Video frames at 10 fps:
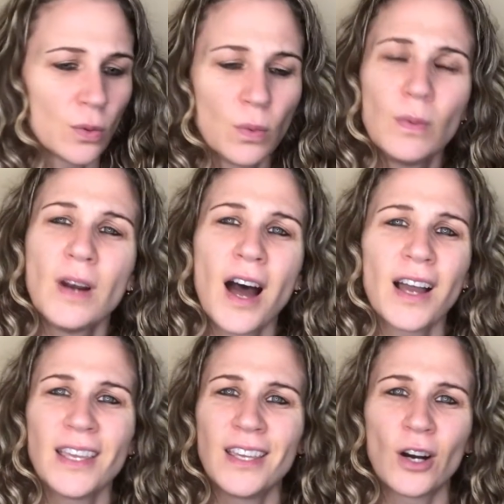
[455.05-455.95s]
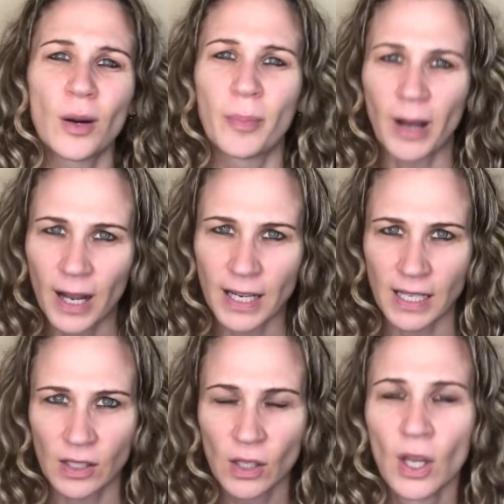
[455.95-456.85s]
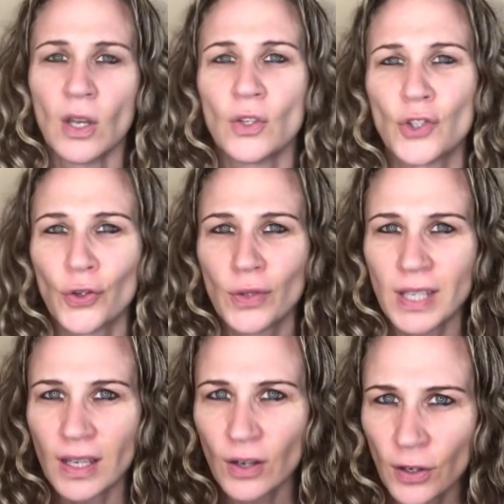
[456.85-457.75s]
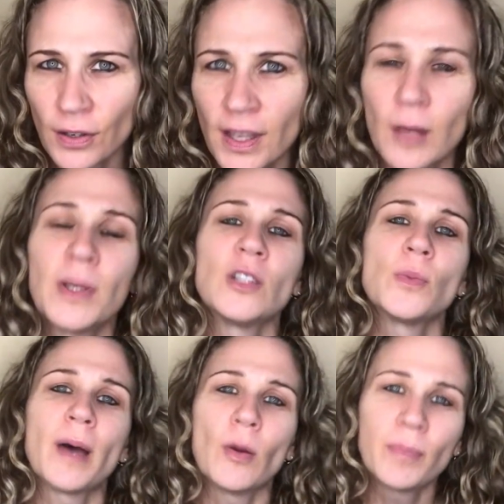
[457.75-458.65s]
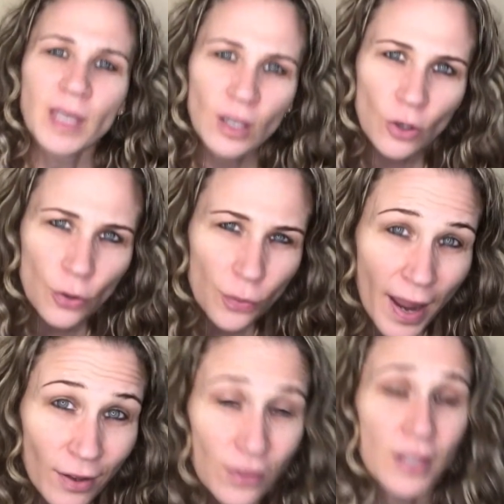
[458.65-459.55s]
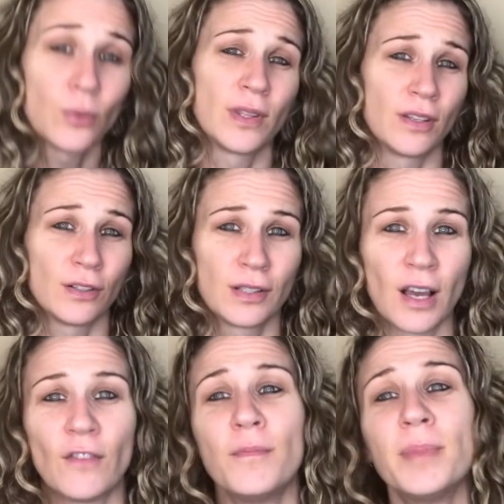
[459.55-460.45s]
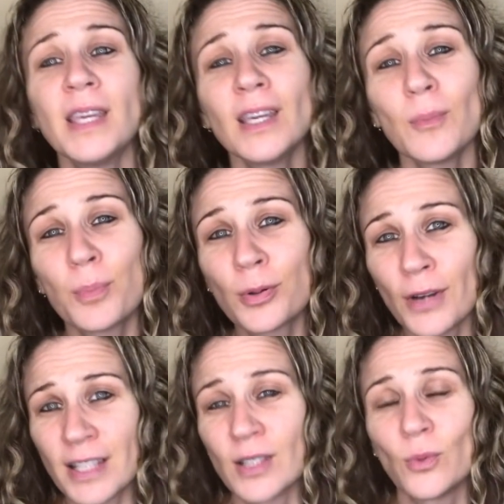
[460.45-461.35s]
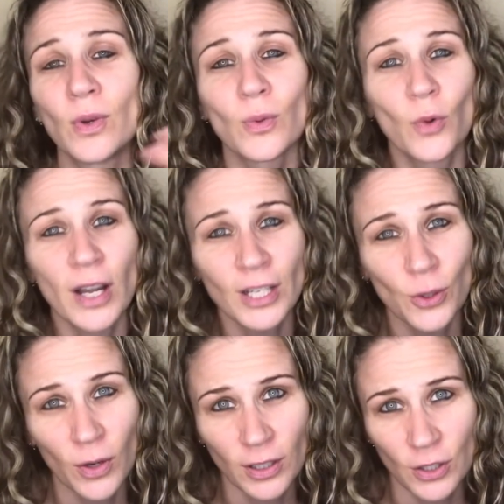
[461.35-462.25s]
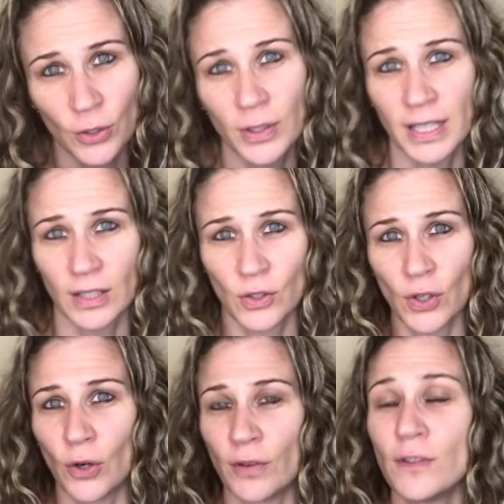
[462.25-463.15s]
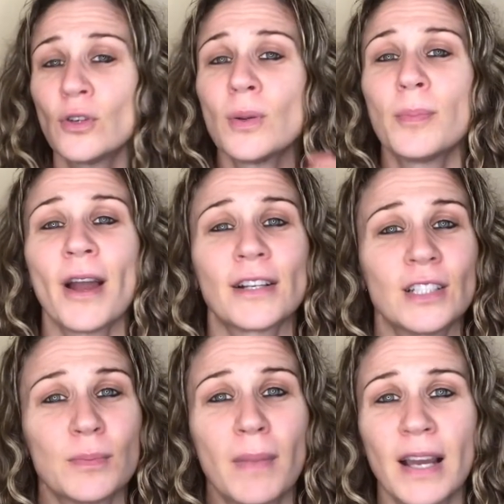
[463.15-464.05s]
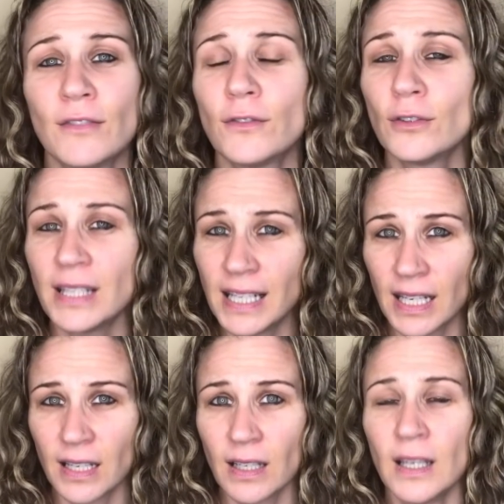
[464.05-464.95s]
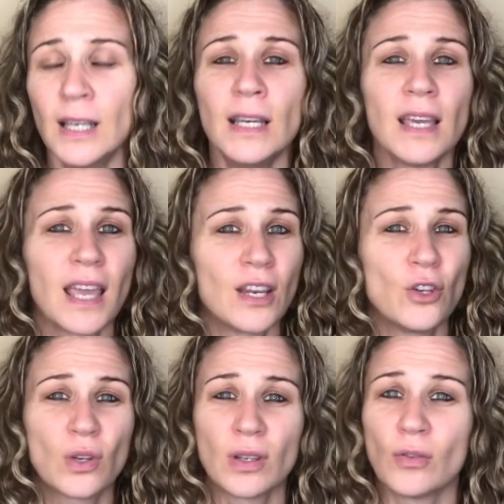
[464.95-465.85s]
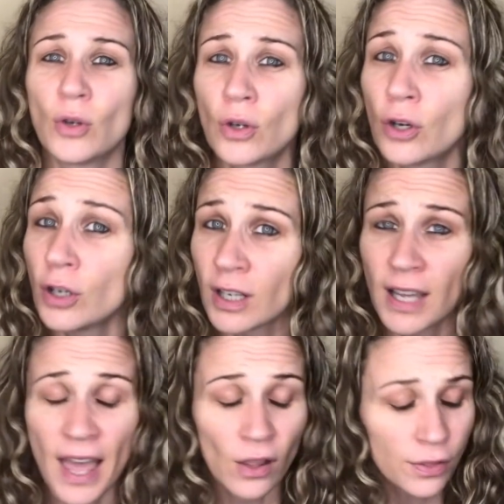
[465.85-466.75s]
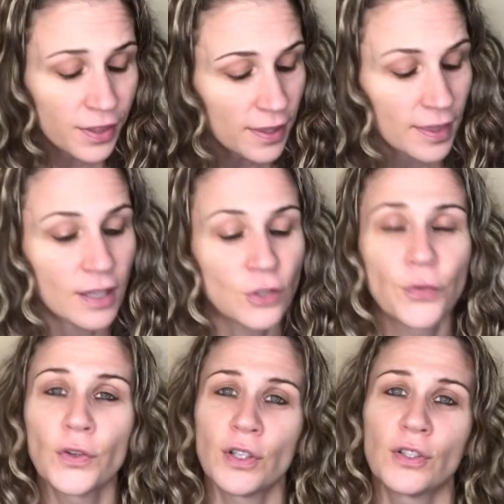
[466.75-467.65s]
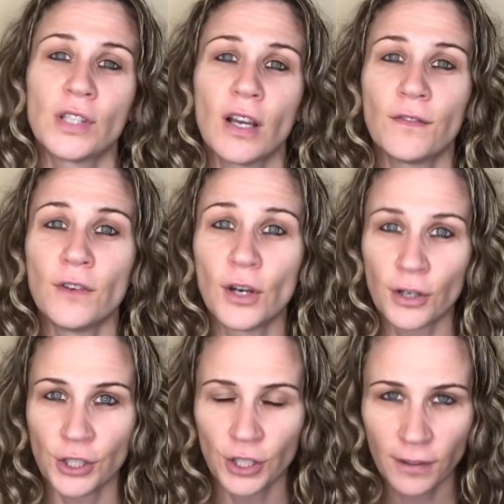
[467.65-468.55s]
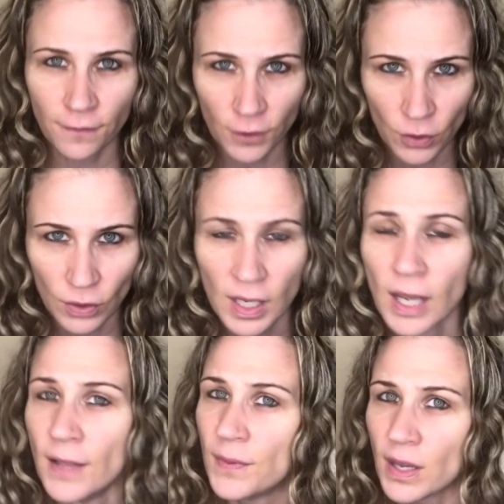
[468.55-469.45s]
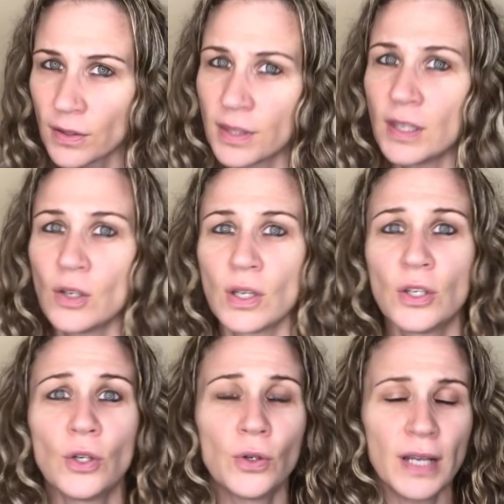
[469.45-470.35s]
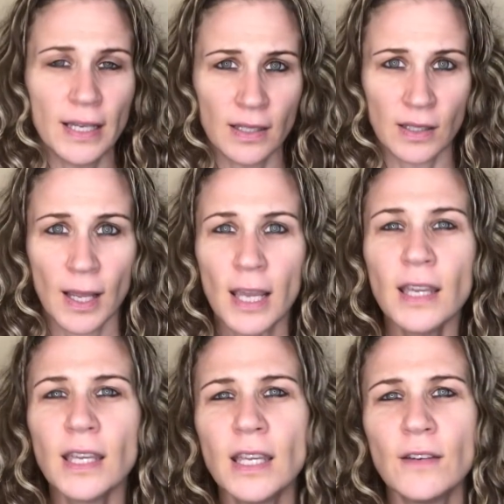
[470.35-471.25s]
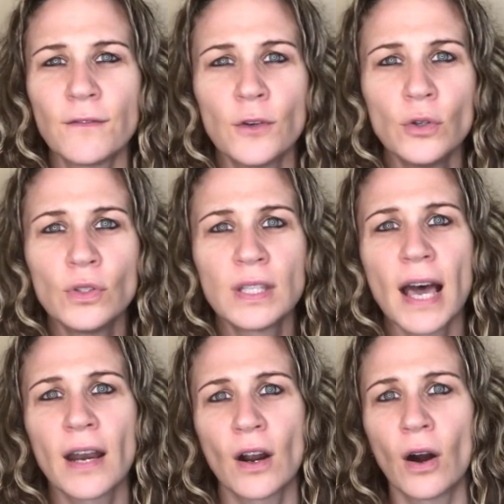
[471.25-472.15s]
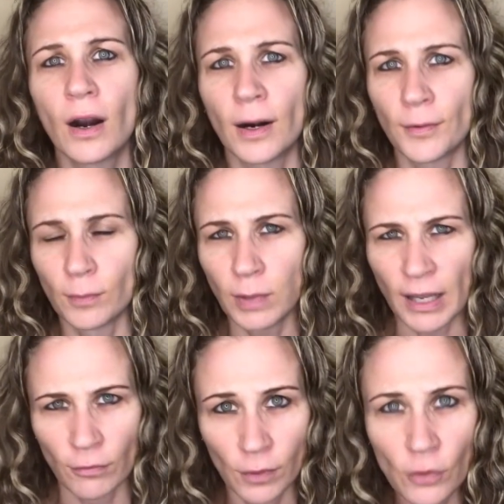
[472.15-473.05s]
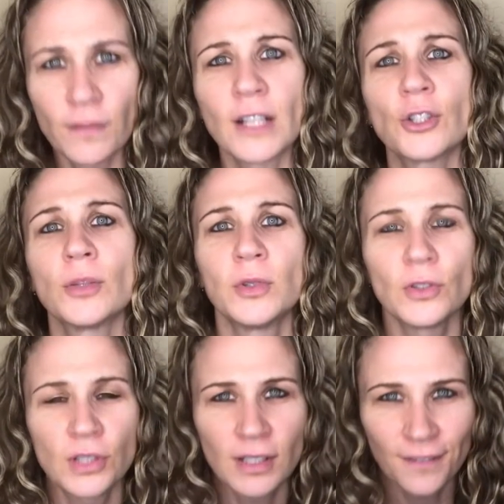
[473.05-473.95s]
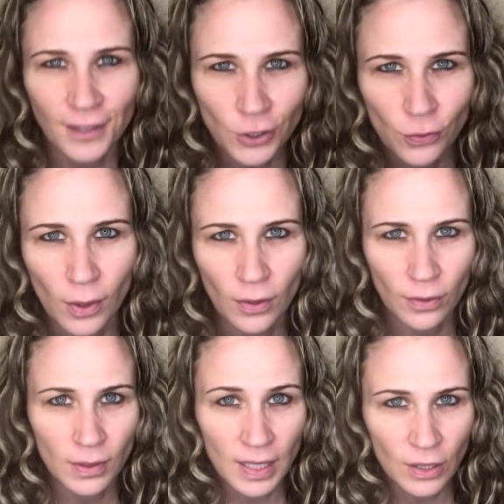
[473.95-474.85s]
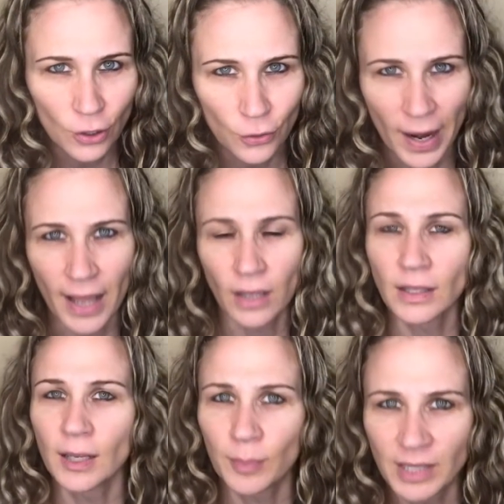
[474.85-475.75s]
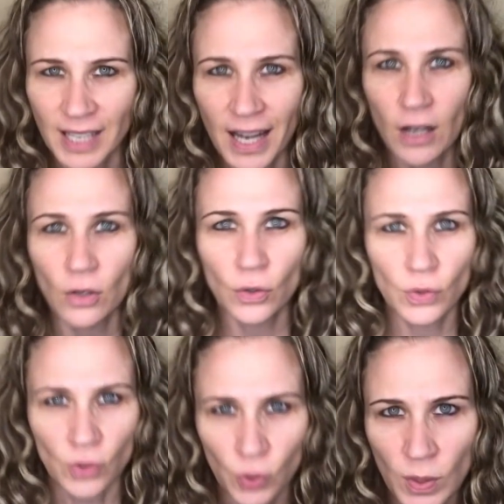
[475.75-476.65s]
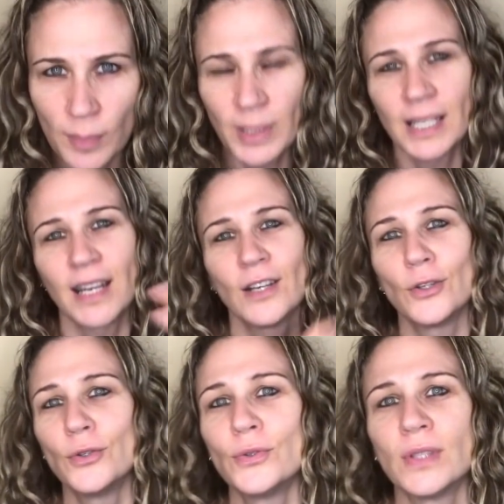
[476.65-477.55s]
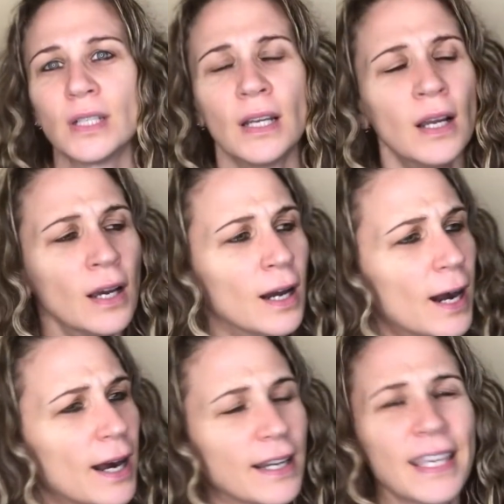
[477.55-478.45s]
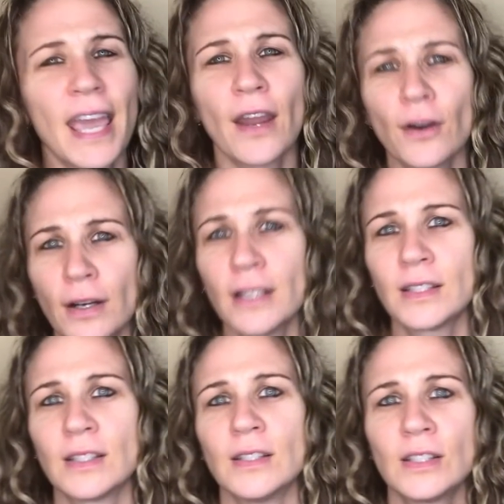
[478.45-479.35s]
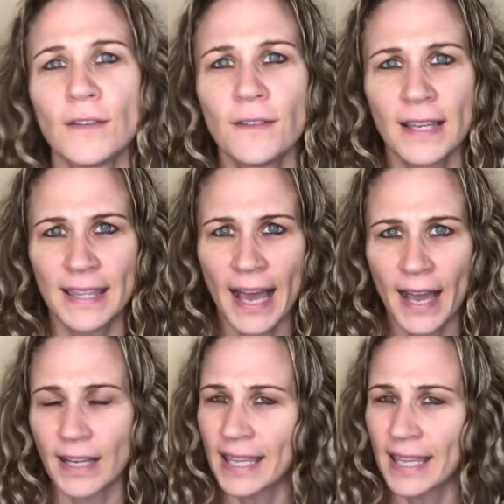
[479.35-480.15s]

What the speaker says: not in our bodies. So the earth element is about being grounded with yourself, being present with what you are doing. So if you can practice mindful eating and you can cook healthy things for yourself, nourishing foods, the other thing you could do is eat foods that are like root vegetables, stuff that's grown in the ground, like potatoes and sweet potatoes and carrots and stuff like that,